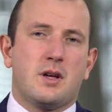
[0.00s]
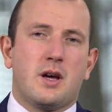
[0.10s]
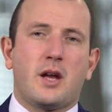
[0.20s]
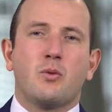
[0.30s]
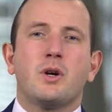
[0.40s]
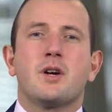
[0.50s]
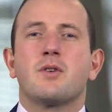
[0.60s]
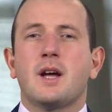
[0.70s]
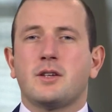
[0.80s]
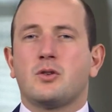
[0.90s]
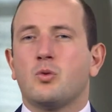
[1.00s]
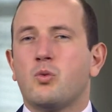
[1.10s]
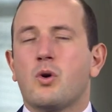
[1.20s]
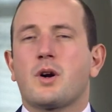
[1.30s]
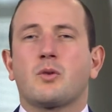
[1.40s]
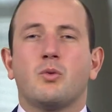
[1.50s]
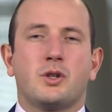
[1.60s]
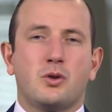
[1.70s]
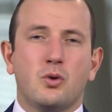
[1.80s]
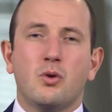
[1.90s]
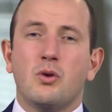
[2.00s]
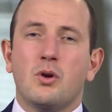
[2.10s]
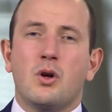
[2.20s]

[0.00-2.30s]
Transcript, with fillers: and we are ready to work with you